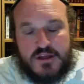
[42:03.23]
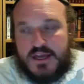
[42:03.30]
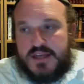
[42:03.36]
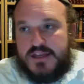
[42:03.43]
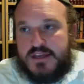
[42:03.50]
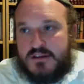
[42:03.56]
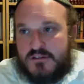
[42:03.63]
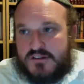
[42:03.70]
And
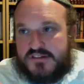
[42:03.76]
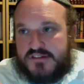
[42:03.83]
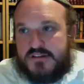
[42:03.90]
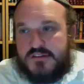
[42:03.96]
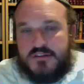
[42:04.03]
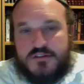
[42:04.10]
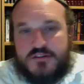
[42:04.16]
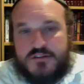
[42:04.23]
you hear at
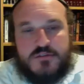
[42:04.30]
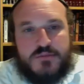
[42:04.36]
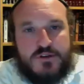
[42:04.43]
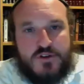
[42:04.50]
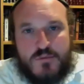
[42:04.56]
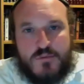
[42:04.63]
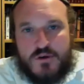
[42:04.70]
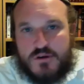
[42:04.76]
some, there be
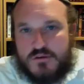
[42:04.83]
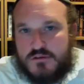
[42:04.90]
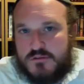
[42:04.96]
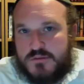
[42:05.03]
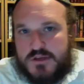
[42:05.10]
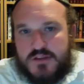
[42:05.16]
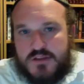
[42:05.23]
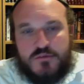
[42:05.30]
no more
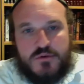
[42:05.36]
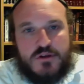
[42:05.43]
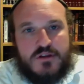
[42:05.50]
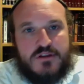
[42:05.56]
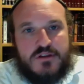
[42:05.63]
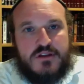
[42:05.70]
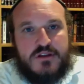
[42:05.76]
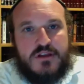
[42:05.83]
churban in the
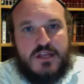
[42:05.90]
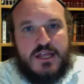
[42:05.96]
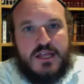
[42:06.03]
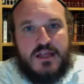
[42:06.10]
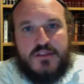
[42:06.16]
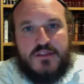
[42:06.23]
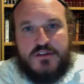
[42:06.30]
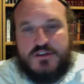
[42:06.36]
world.
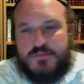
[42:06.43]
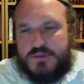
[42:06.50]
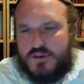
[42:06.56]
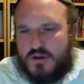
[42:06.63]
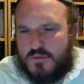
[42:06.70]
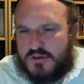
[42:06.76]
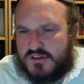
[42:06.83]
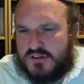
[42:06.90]
There should be
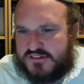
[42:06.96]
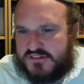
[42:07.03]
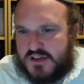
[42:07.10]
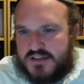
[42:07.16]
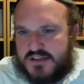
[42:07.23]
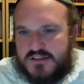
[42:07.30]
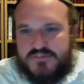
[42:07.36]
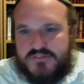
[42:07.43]
no more
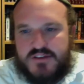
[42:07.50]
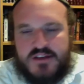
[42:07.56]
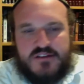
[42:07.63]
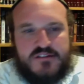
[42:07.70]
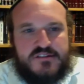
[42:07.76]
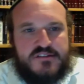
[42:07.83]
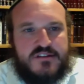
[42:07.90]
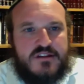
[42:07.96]
destructive
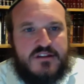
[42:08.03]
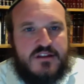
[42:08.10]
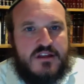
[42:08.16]
fires.